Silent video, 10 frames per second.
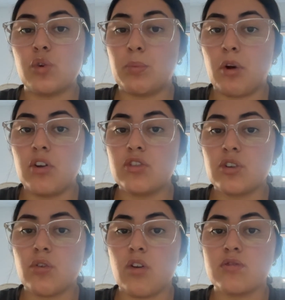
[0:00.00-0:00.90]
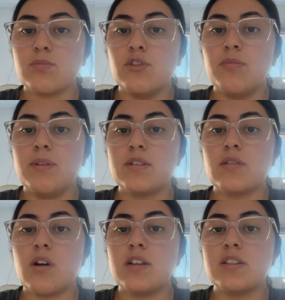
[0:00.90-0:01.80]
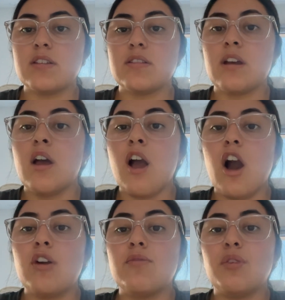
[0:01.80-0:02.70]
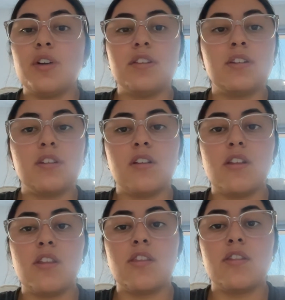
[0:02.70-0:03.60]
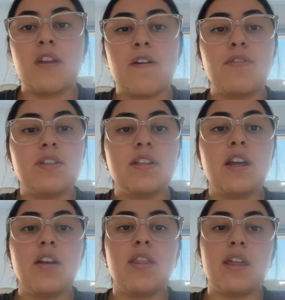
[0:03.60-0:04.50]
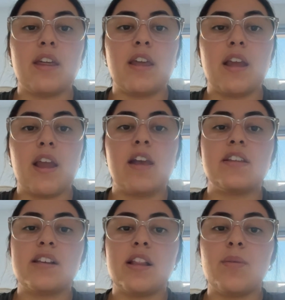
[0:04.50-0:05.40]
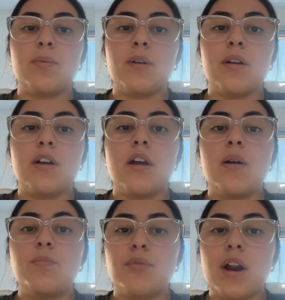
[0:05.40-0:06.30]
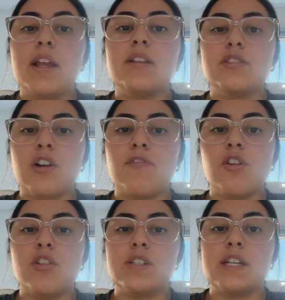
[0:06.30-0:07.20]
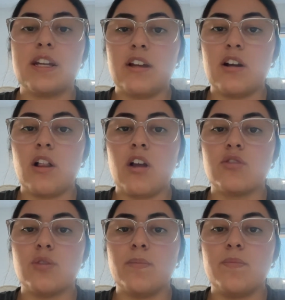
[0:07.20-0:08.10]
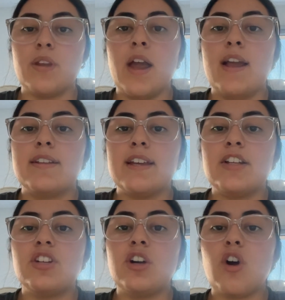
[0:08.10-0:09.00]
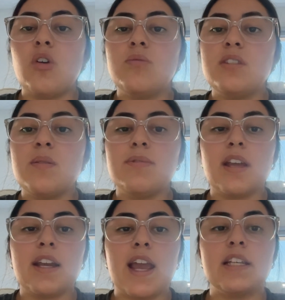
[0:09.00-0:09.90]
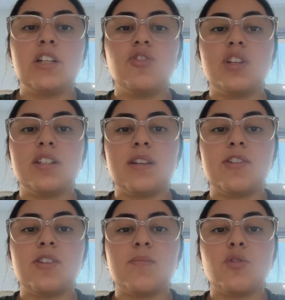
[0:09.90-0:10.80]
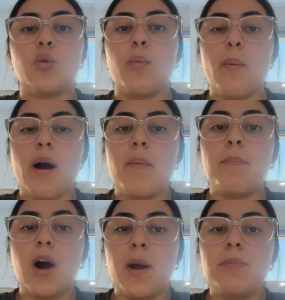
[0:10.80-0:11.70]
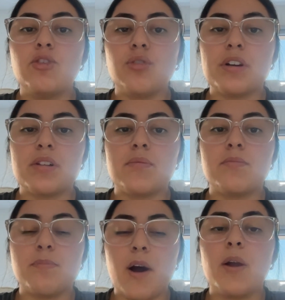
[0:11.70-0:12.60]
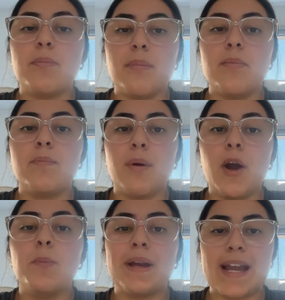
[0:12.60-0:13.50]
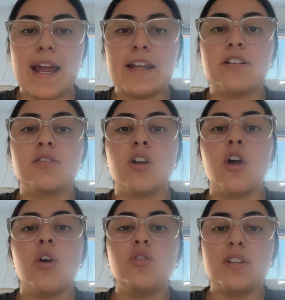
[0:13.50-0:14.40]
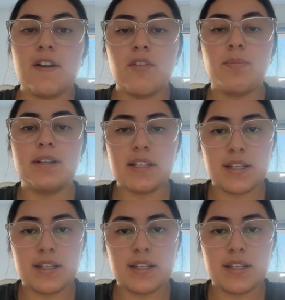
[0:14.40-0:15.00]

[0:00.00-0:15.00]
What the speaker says: approach across movement sciences, I avoid deficit thinking and celebrate diversity in classroom. Teaching concepts like energy systems or biomechanics should never be